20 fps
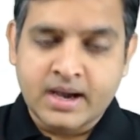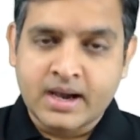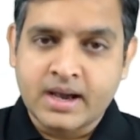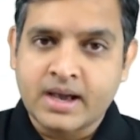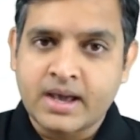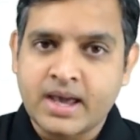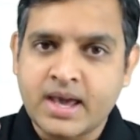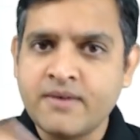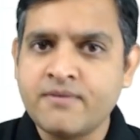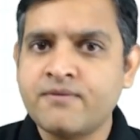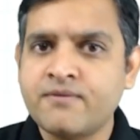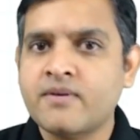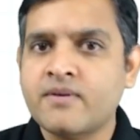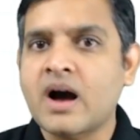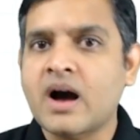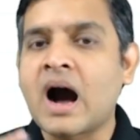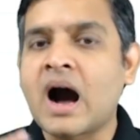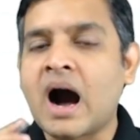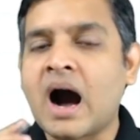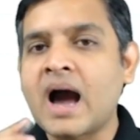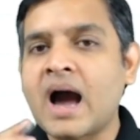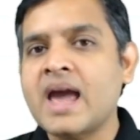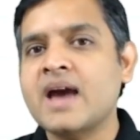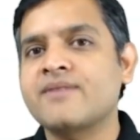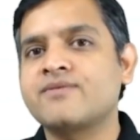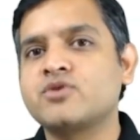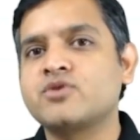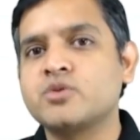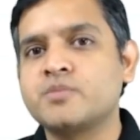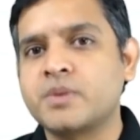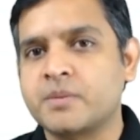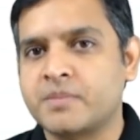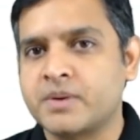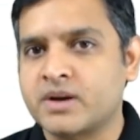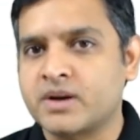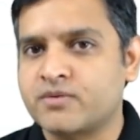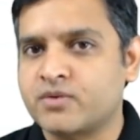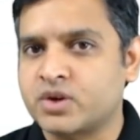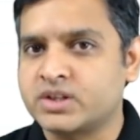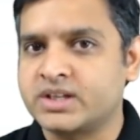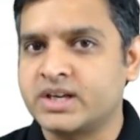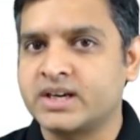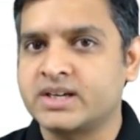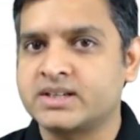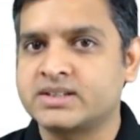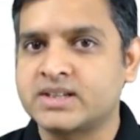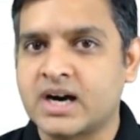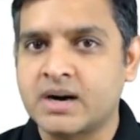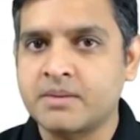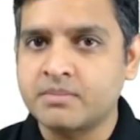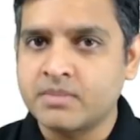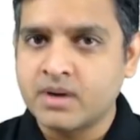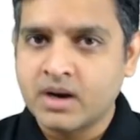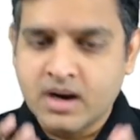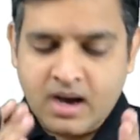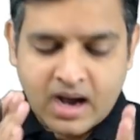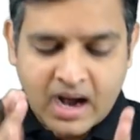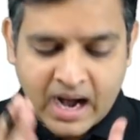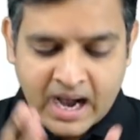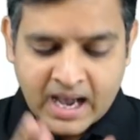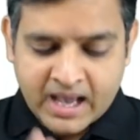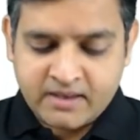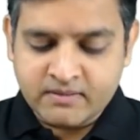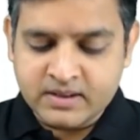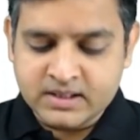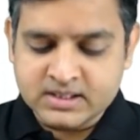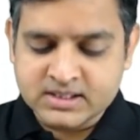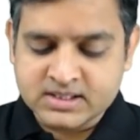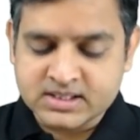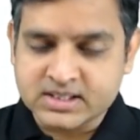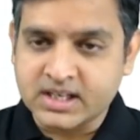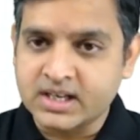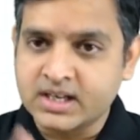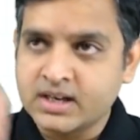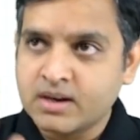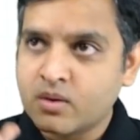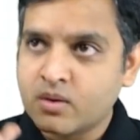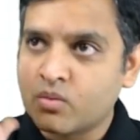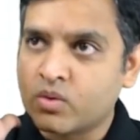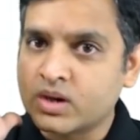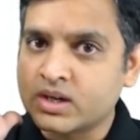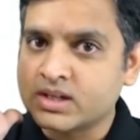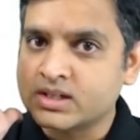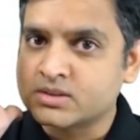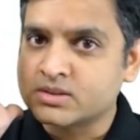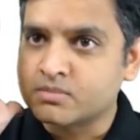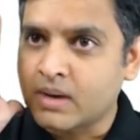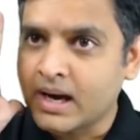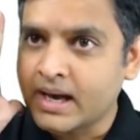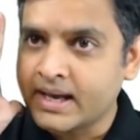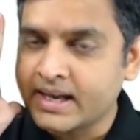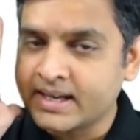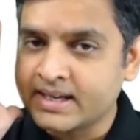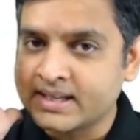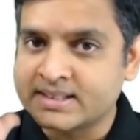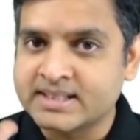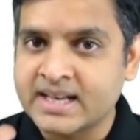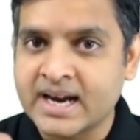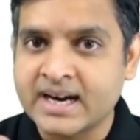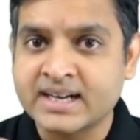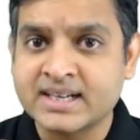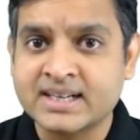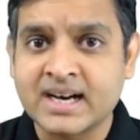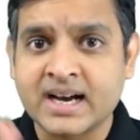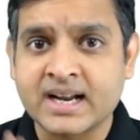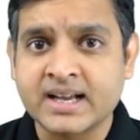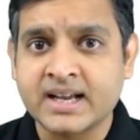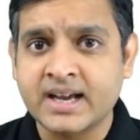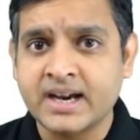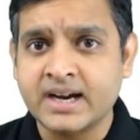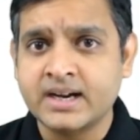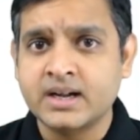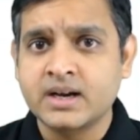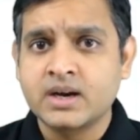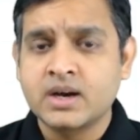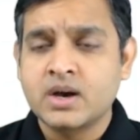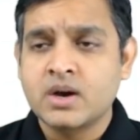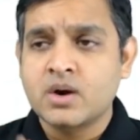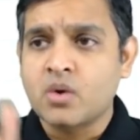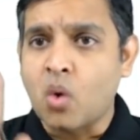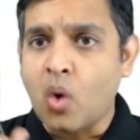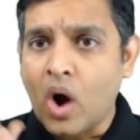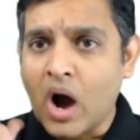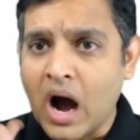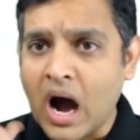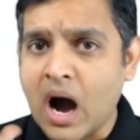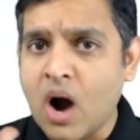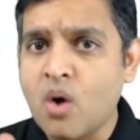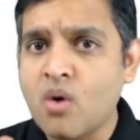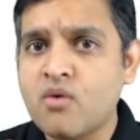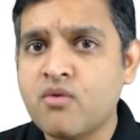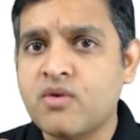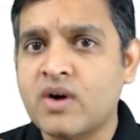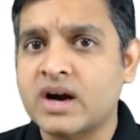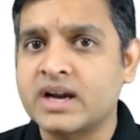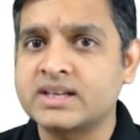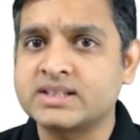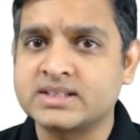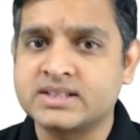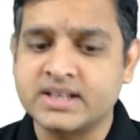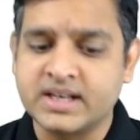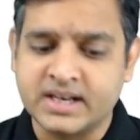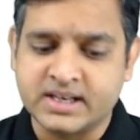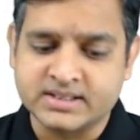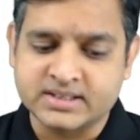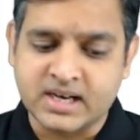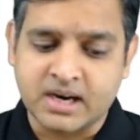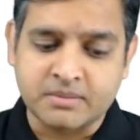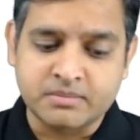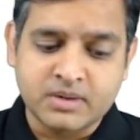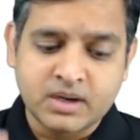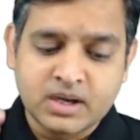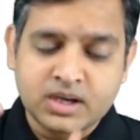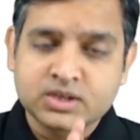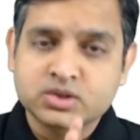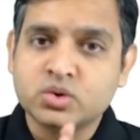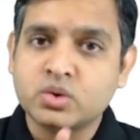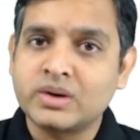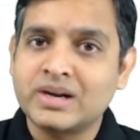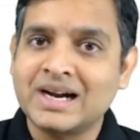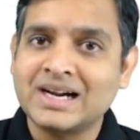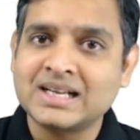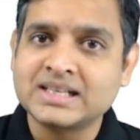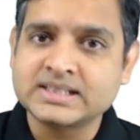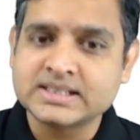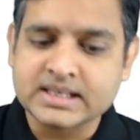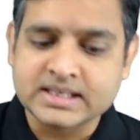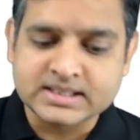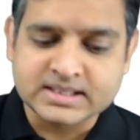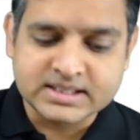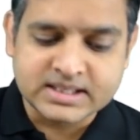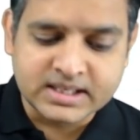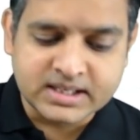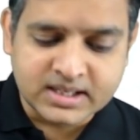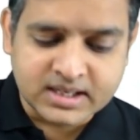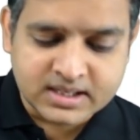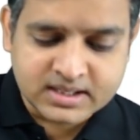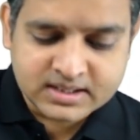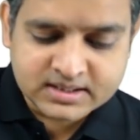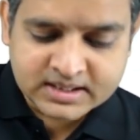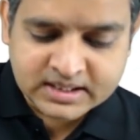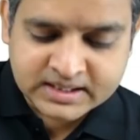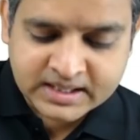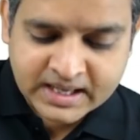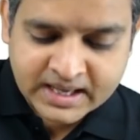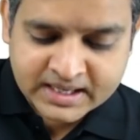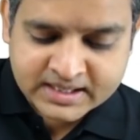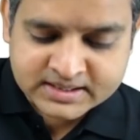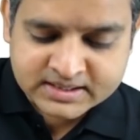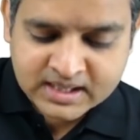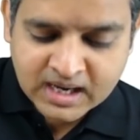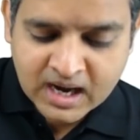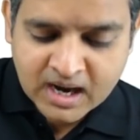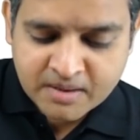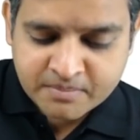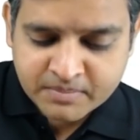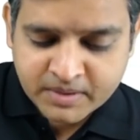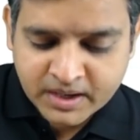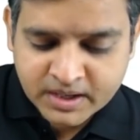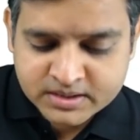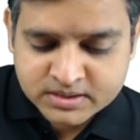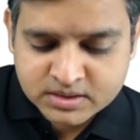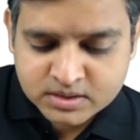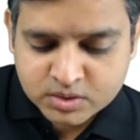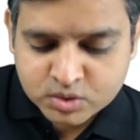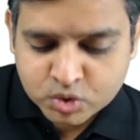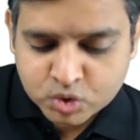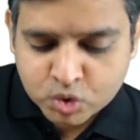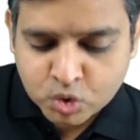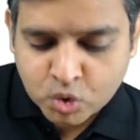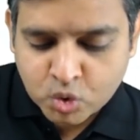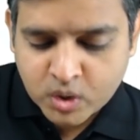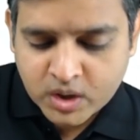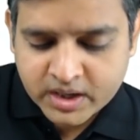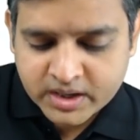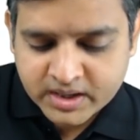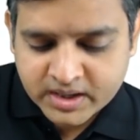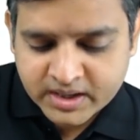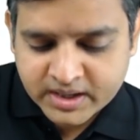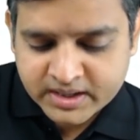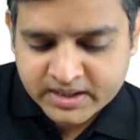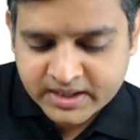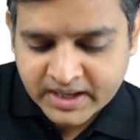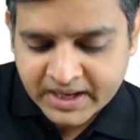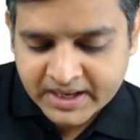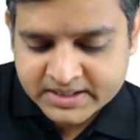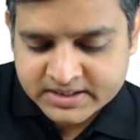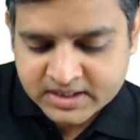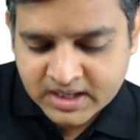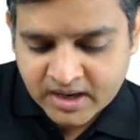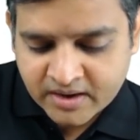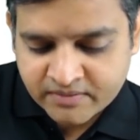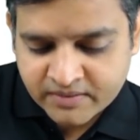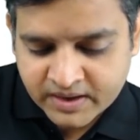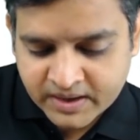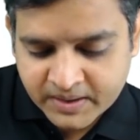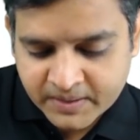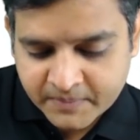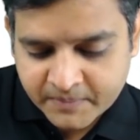If I have to prepare for the exam, I will see what is my exact target, how far is the exam. So let us consider that the exam is 200 days away.